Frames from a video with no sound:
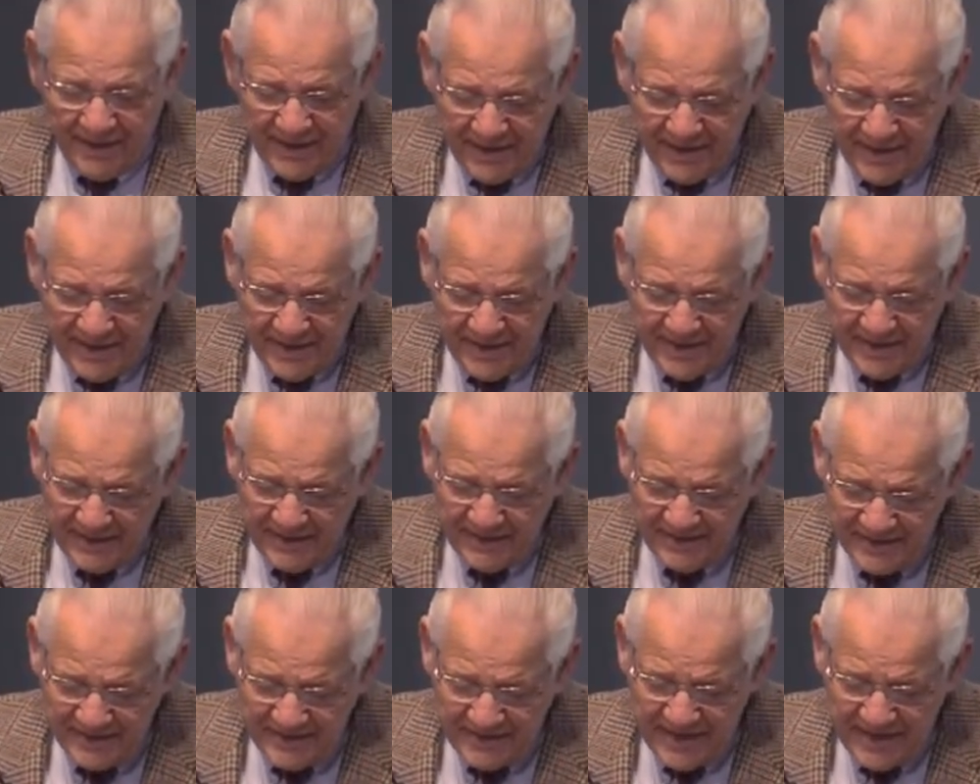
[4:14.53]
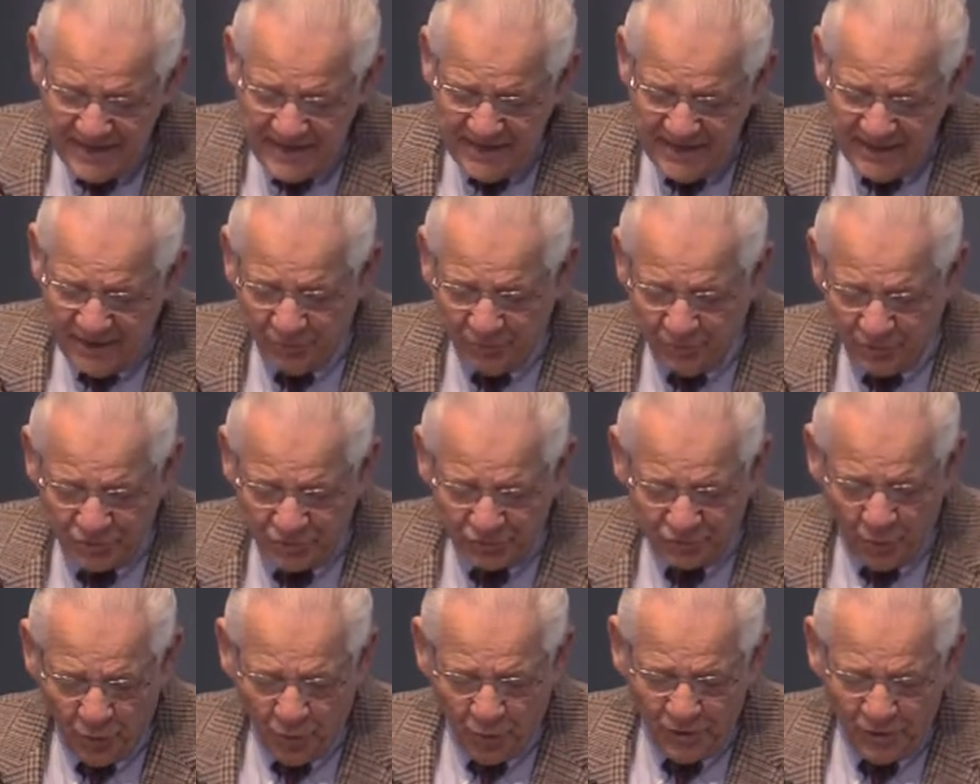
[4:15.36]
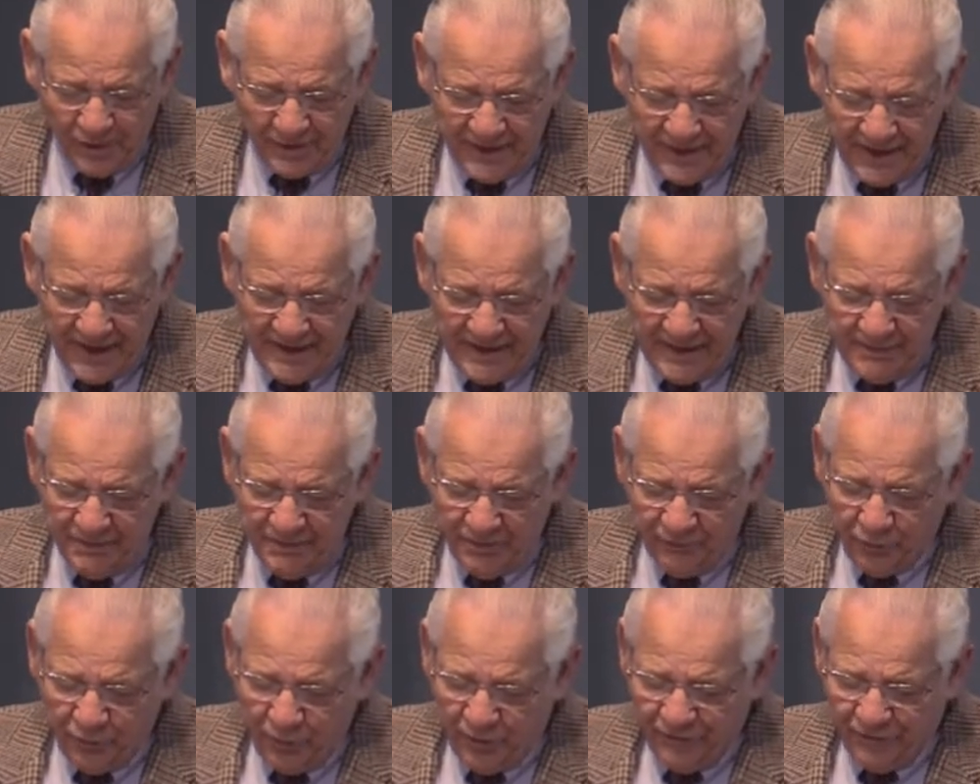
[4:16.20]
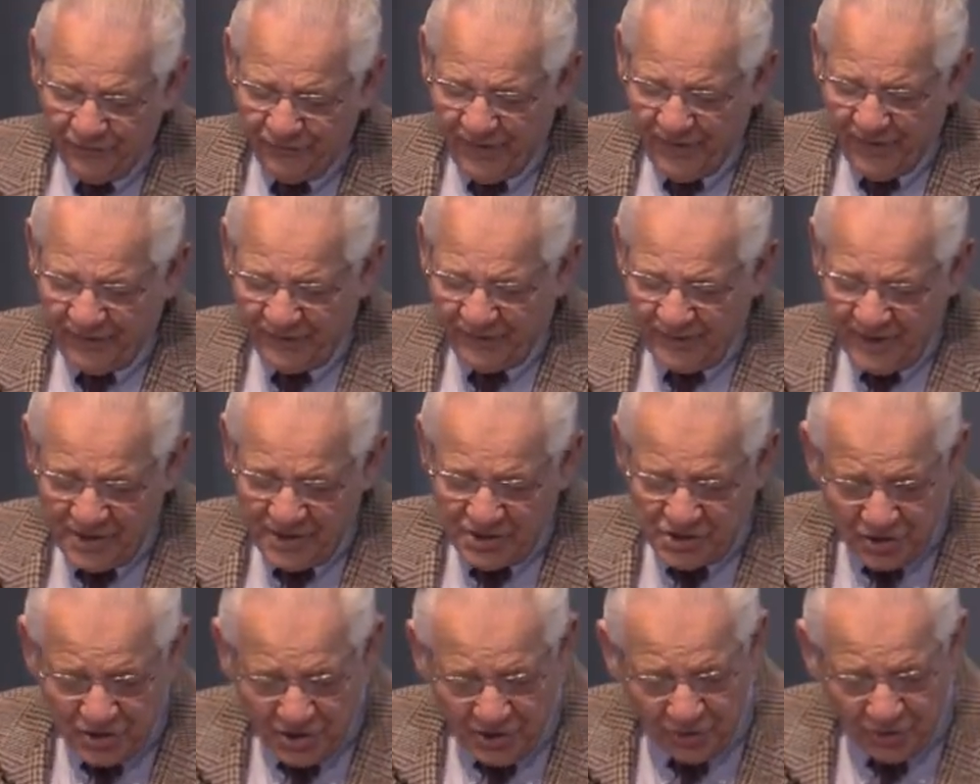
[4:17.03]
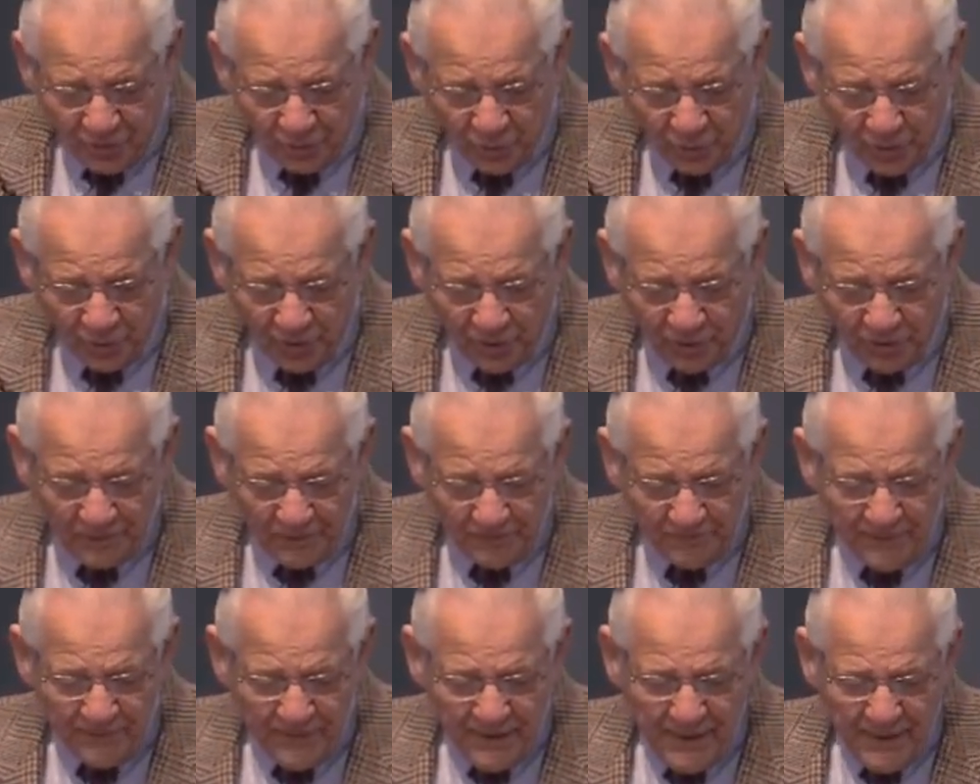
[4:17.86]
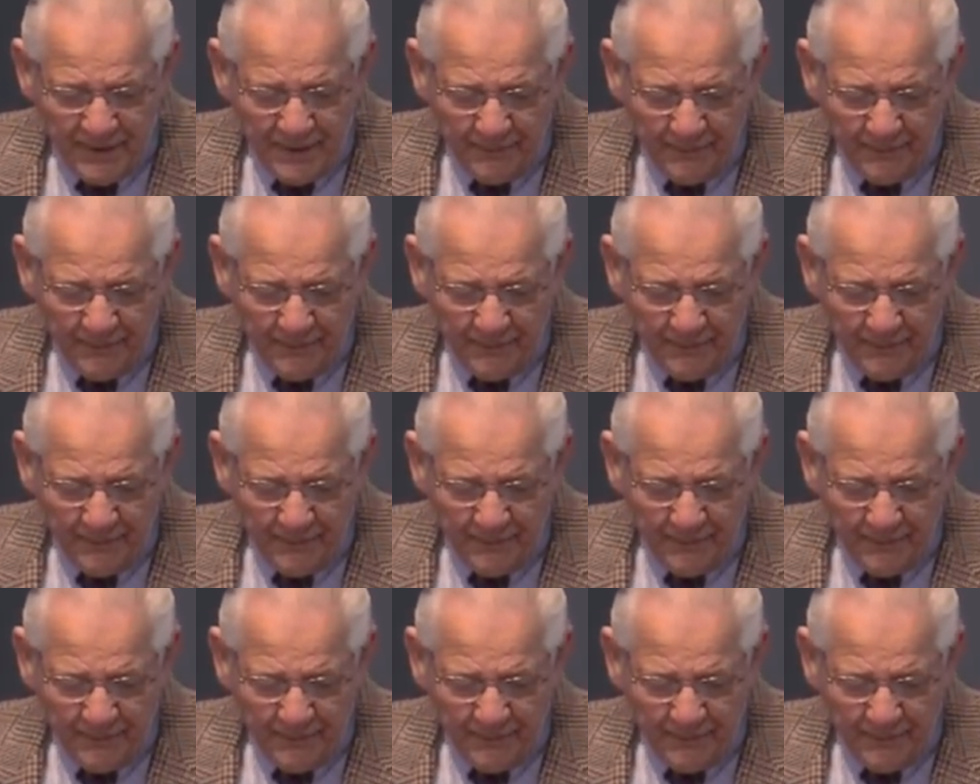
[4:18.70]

He indeed was foreordained before the foundation of the world,